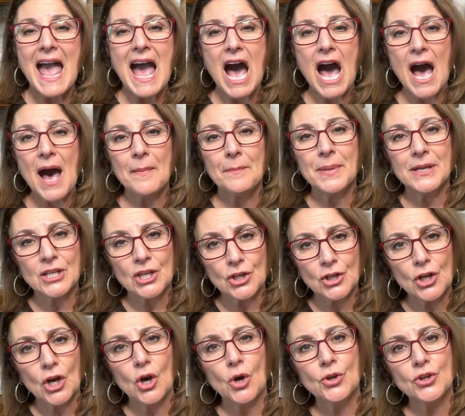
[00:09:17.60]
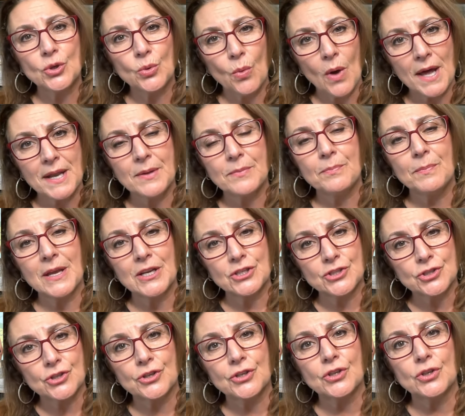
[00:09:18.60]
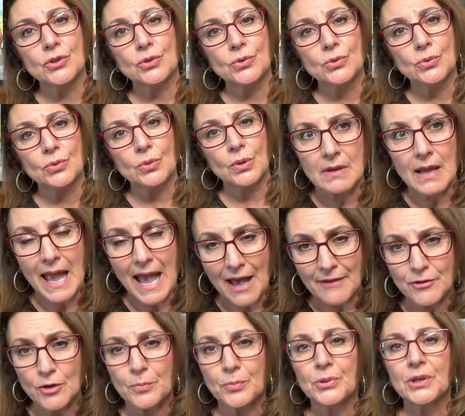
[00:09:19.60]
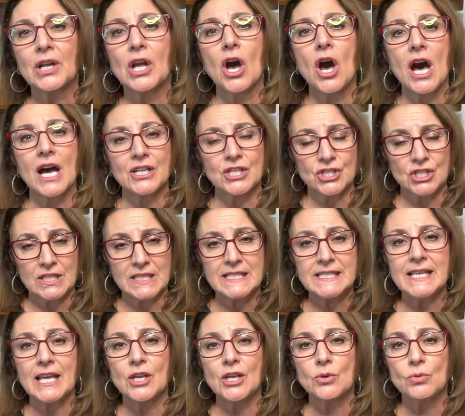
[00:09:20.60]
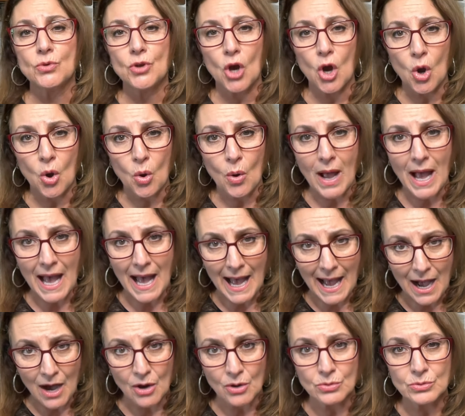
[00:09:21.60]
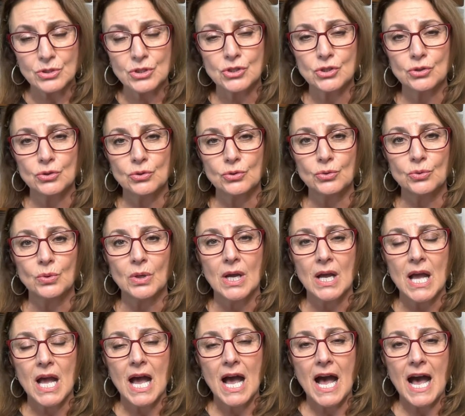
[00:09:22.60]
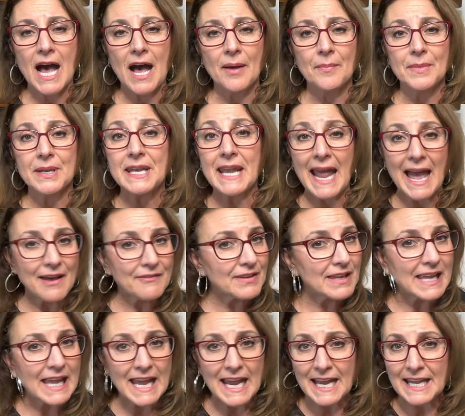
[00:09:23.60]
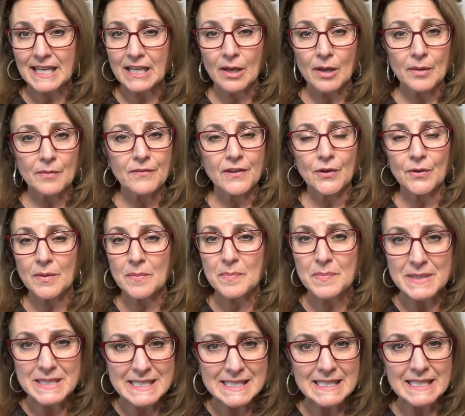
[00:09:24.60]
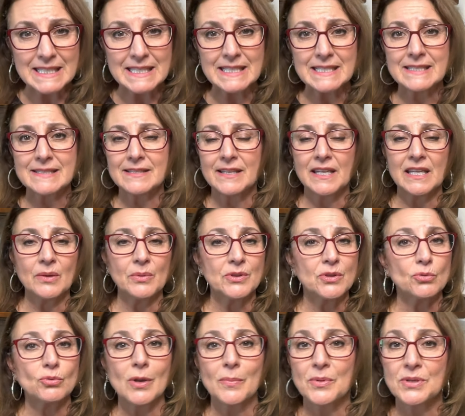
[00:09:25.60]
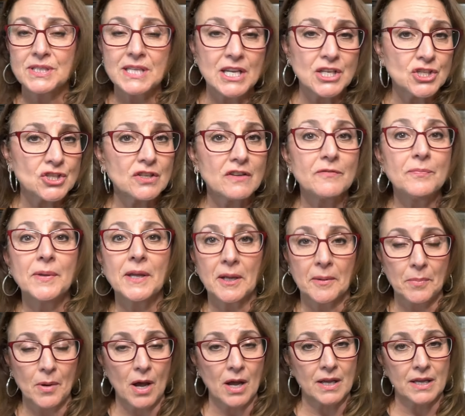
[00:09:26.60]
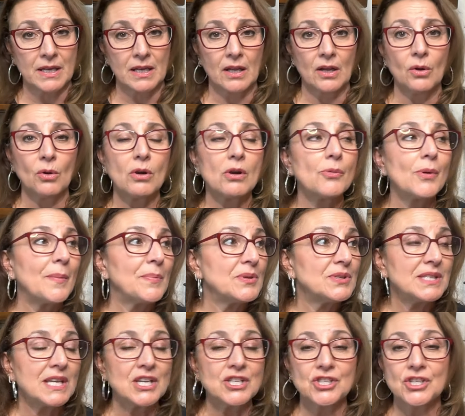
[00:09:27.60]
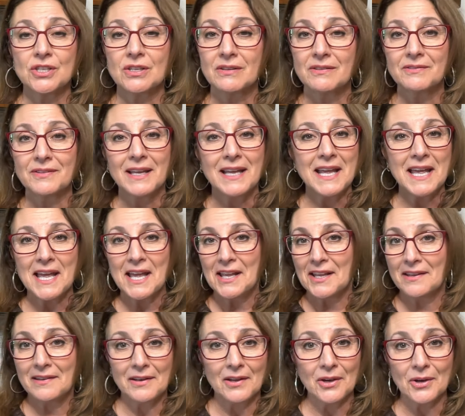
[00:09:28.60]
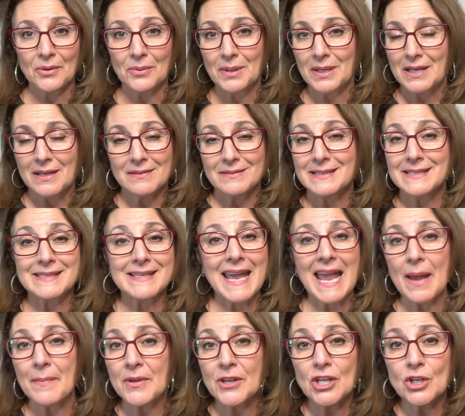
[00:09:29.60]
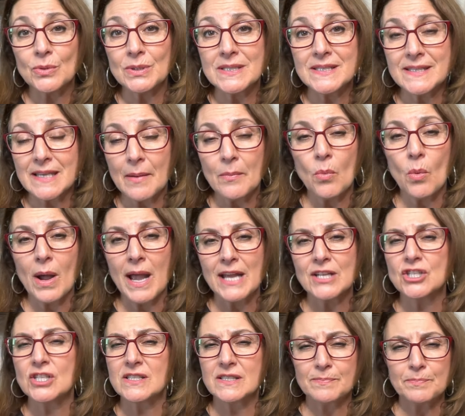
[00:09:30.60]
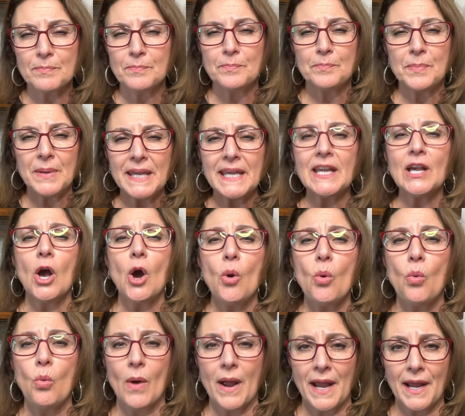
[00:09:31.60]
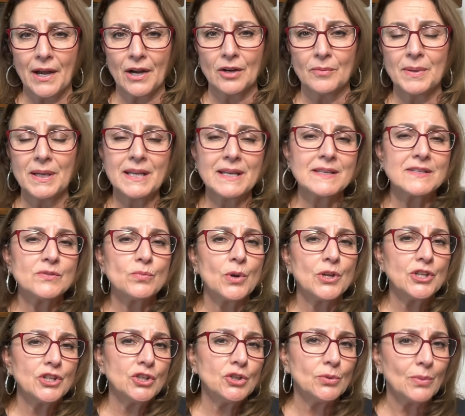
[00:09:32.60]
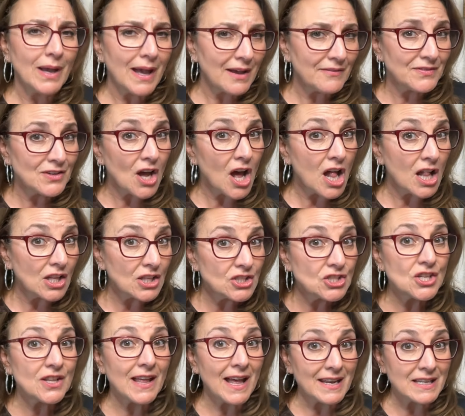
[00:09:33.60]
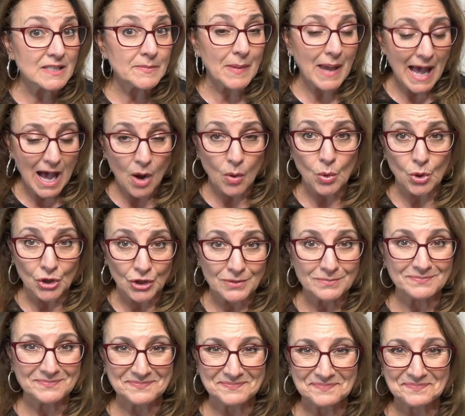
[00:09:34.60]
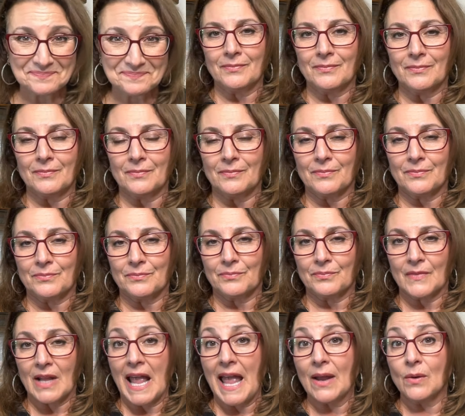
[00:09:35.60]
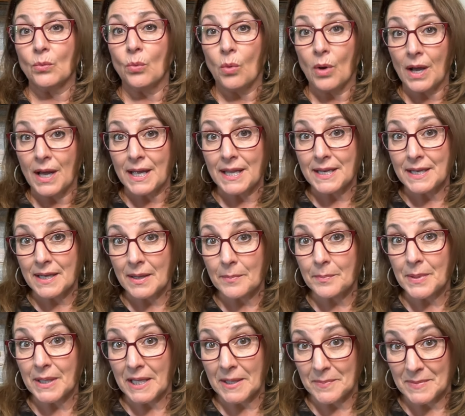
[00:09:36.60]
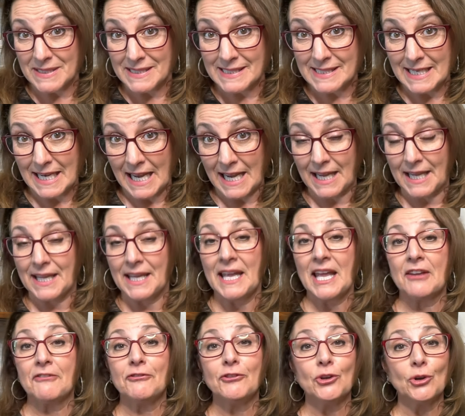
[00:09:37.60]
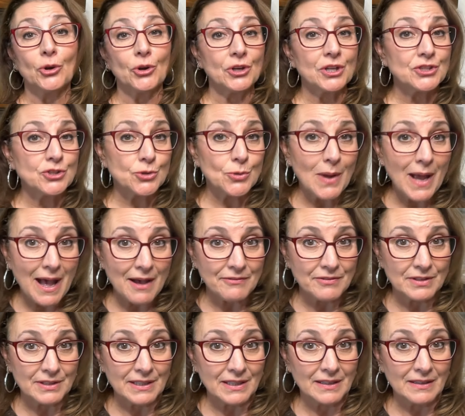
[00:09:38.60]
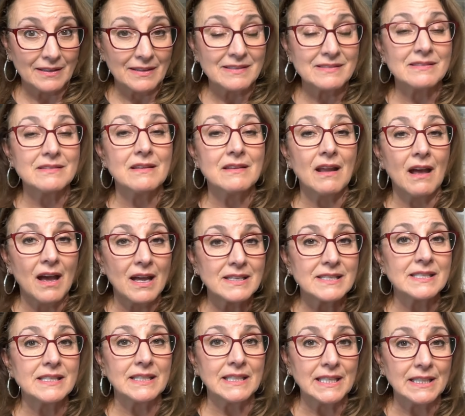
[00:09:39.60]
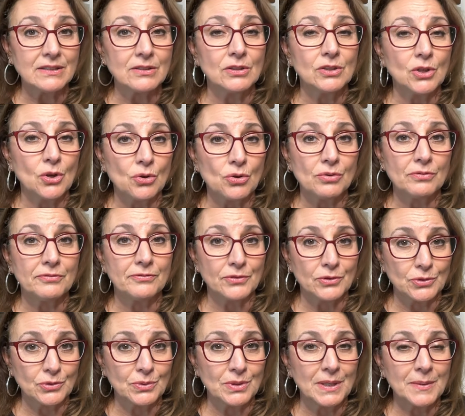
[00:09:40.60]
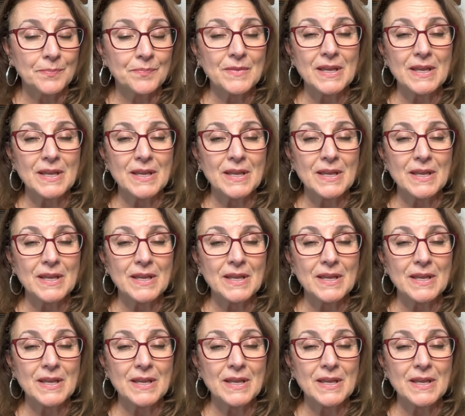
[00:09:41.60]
But you want to make sure you have your precautions, that you know how to navigate a very busy city with a reputation of pickpocketing or a reputation of, scamming you in some way. Just be aware, because when you have knowledge, that is power. And one big mistake, if you're traveling, is not to eat the local food.